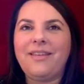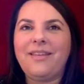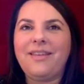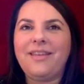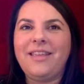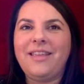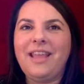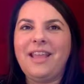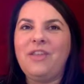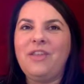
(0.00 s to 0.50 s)

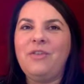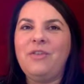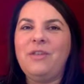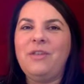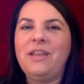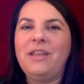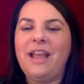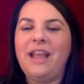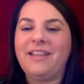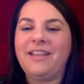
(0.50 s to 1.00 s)
you
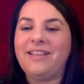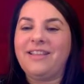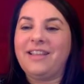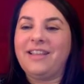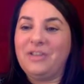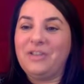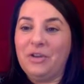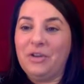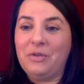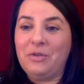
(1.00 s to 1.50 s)
need, as I
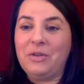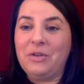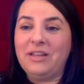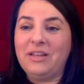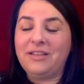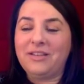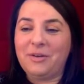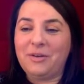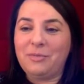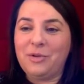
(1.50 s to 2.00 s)
said to you, you need
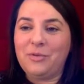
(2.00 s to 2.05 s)
to start